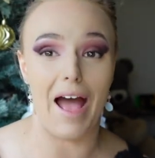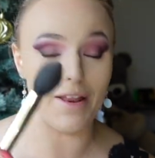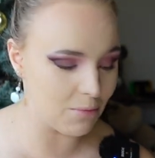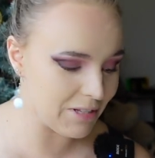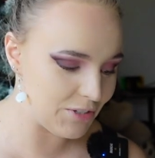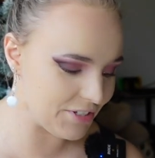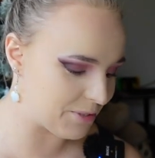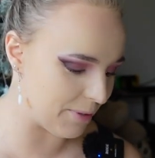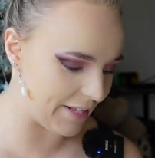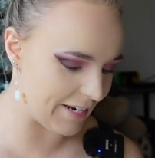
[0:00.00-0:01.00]
normally use
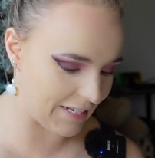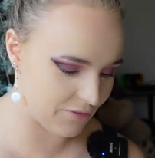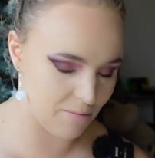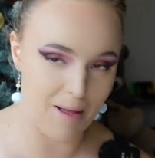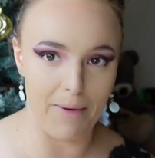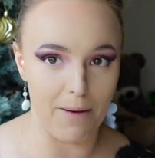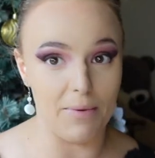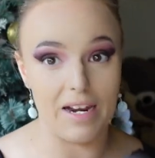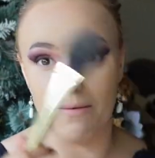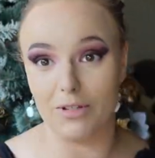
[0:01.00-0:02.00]
this one that I nicked from my mum,
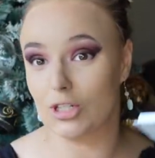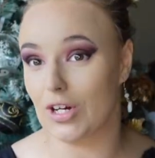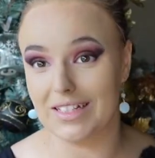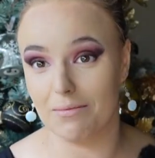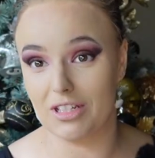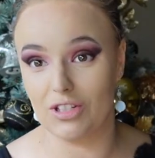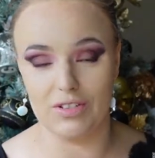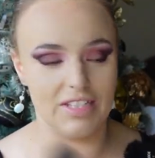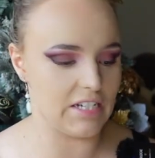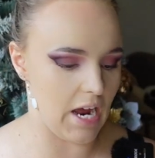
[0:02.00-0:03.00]
but I'm gonna try something new
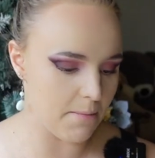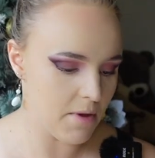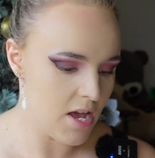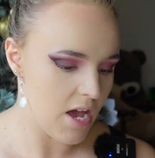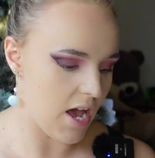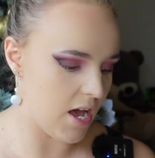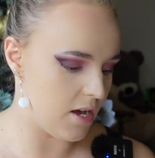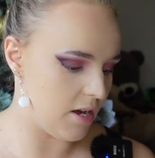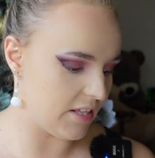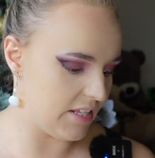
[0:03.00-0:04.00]
this time.
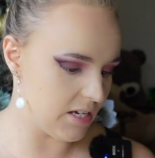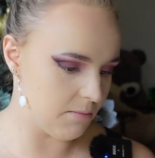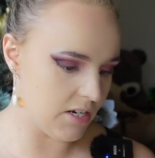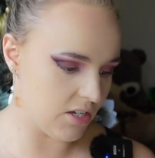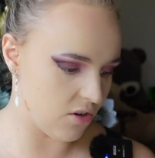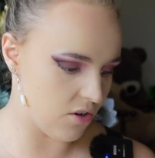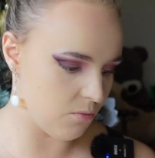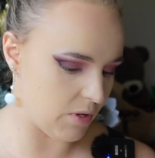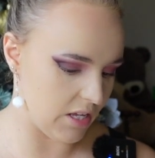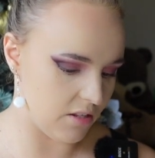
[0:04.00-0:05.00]
I think I'm gonna
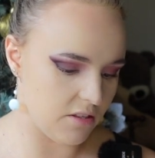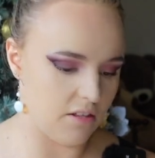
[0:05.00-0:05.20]
go with